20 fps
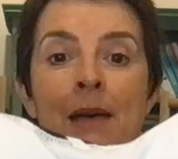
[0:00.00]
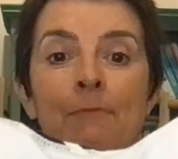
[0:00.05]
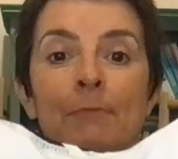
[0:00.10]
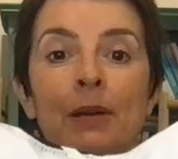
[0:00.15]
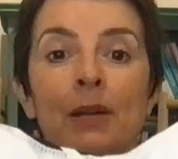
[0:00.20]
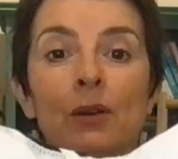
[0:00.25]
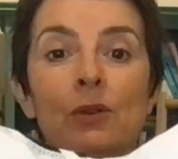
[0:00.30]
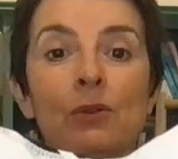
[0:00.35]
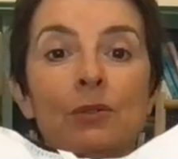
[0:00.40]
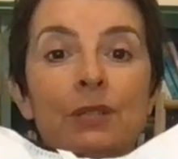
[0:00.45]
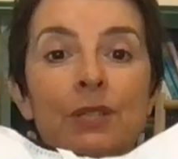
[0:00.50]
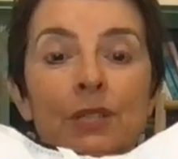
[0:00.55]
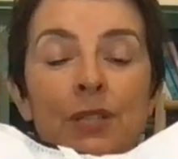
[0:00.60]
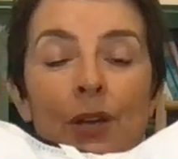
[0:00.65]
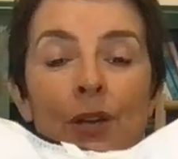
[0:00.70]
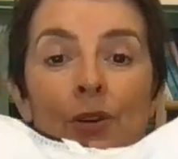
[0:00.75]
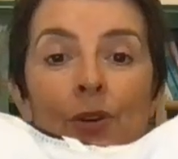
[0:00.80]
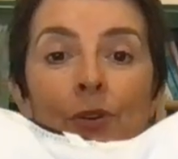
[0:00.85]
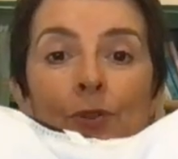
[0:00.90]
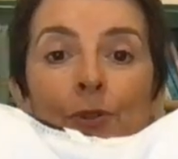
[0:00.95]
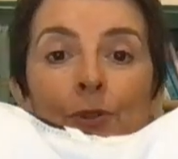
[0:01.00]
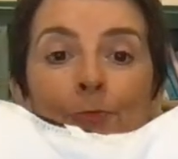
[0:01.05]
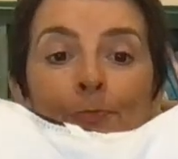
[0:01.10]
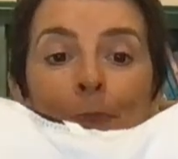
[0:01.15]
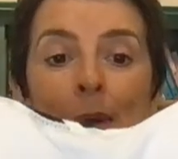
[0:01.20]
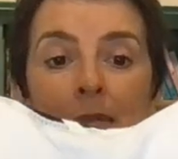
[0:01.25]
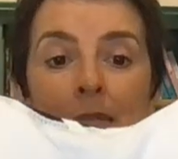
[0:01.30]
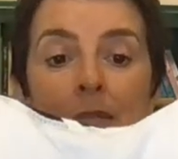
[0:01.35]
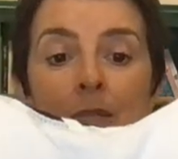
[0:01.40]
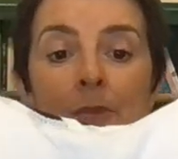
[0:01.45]
but also good
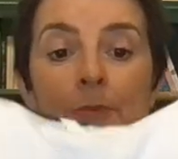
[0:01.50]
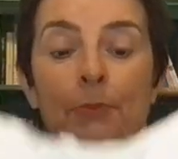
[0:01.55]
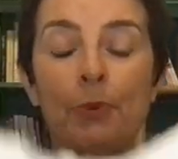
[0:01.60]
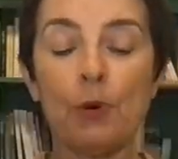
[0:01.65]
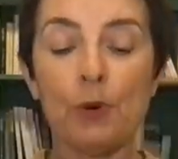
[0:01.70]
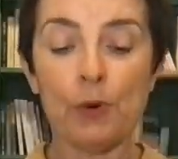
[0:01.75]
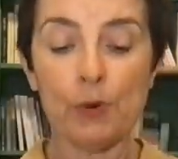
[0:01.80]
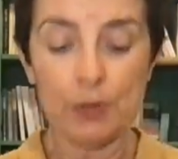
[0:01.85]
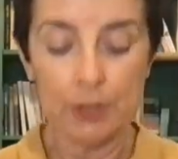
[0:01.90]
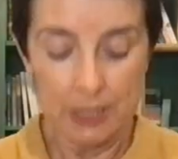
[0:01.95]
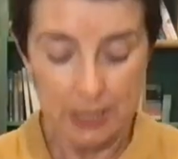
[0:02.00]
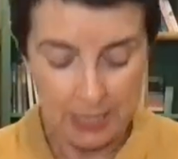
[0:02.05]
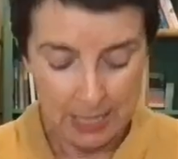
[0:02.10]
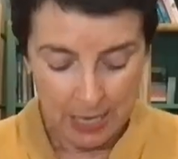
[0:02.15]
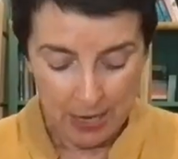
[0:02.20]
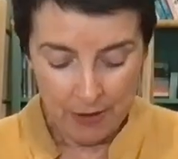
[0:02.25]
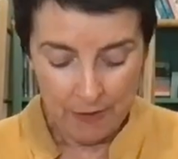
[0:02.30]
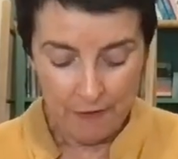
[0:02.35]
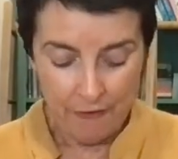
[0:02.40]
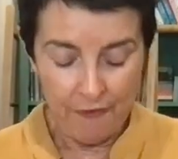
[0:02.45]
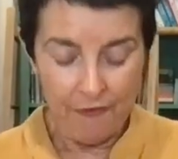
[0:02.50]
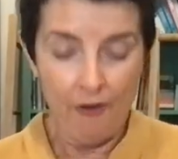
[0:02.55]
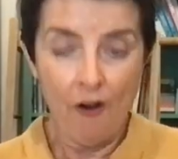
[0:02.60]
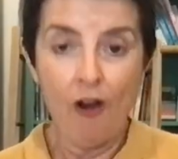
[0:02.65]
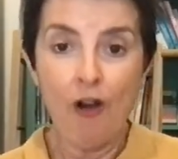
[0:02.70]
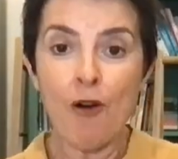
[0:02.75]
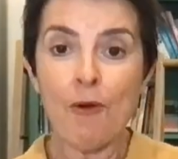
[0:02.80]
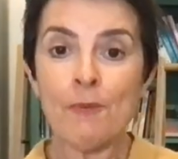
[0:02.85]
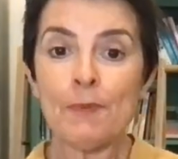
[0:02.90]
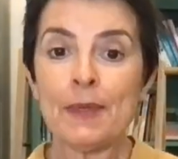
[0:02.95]
bust support
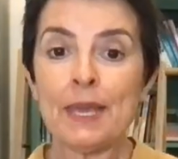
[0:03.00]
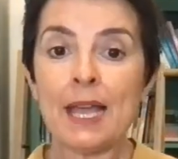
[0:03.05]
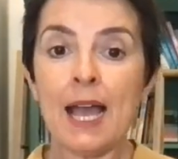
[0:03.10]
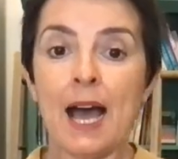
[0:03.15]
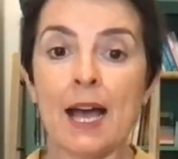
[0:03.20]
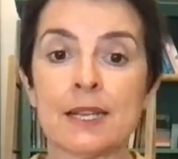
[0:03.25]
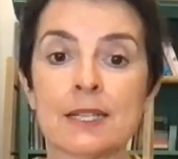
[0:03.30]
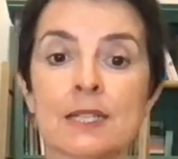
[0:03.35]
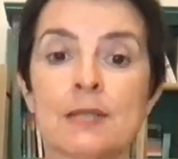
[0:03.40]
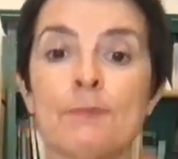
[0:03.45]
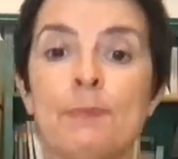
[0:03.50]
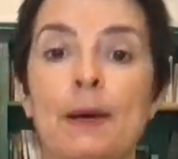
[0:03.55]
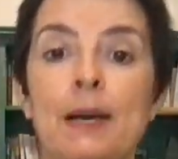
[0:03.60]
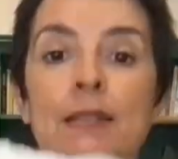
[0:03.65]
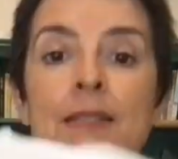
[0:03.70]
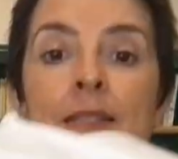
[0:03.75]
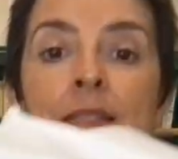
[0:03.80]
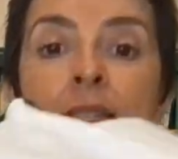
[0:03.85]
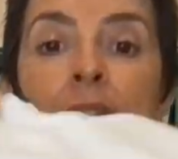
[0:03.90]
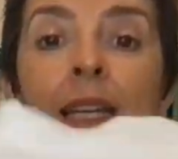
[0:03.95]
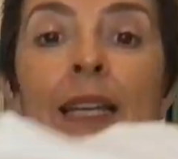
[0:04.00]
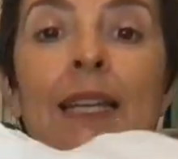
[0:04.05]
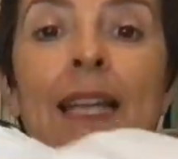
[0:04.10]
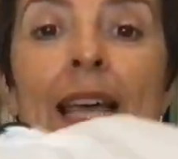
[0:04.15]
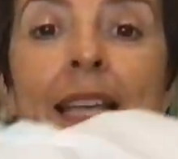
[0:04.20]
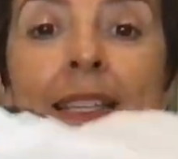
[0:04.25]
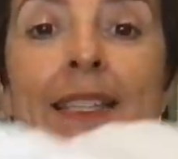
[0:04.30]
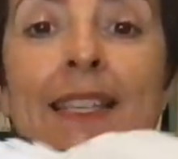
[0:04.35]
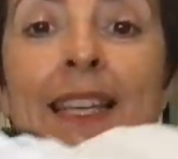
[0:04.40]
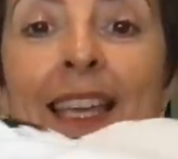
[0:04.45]
from the underbust
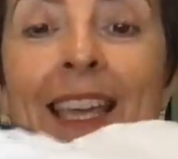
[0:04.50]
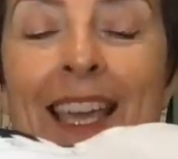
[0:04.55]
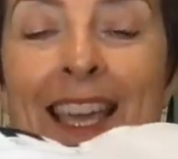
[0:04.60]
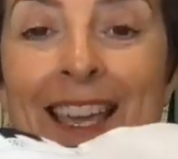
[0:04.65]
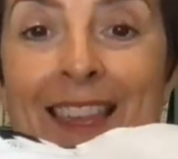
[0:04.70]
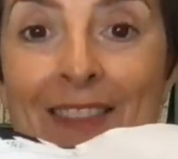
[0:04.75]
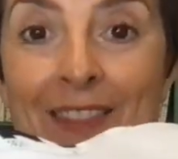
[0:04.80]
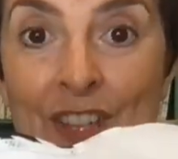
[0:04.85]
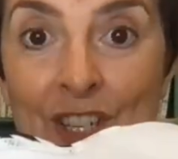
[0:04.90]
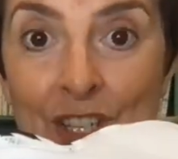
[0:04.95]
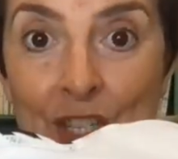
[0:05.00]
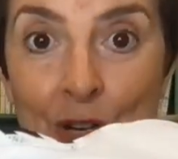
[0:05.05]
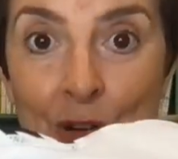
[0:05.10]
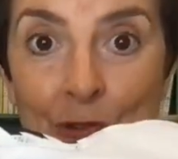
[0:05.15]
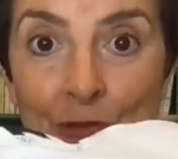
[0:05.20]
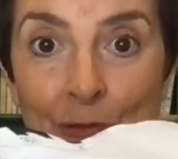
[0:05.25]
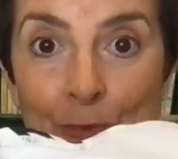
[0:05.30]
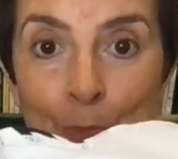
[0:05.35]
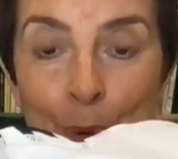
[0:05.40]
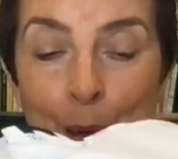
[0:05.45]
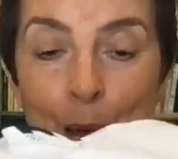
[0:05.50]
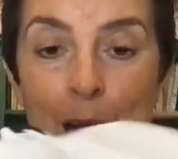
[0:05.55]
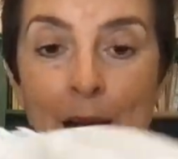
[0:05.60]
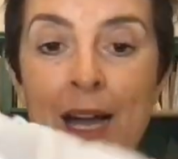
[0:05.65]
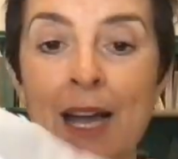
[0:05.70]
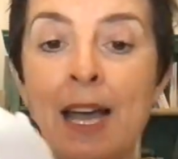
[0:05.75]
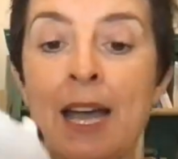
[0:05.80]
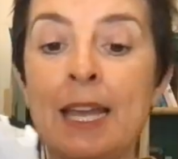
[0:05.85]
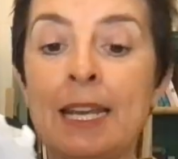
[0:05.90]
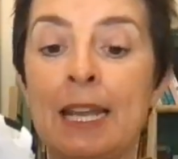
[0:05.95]
elastic in the shelf bra.
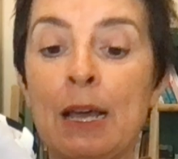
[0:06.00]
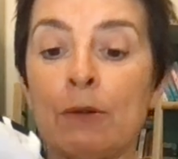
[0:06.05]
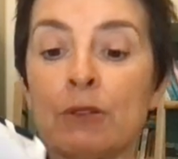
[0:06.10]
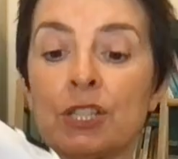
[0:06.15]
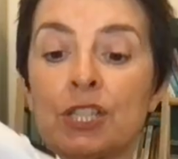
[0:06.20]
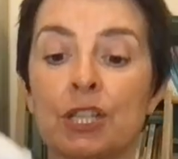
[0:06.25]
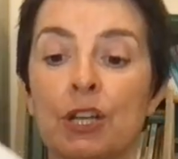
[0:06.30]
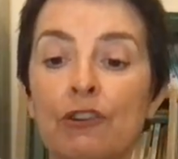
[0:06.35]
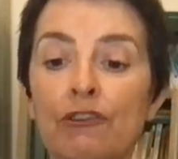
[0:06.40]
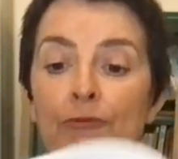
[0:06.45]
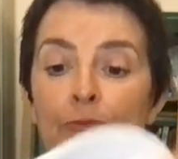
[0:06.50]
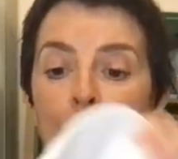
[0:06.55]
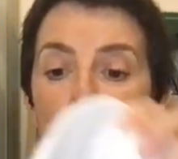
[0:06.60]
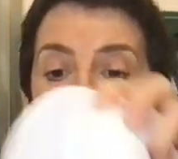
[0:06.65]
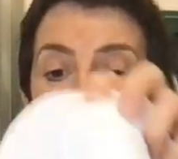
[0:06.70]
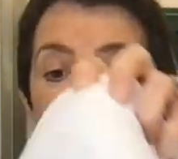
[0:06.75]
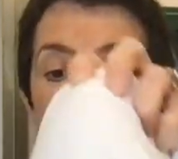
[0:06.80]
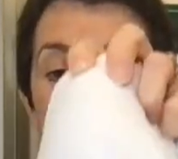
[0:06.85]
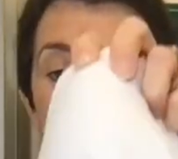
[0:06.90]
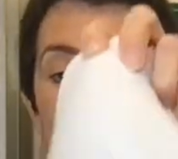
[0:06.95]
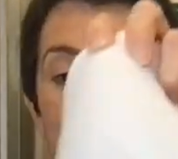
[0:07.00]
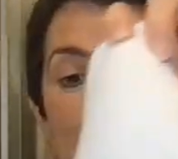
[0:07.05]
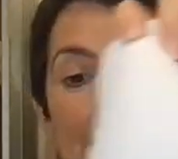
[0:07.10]
Now, a shelf bra just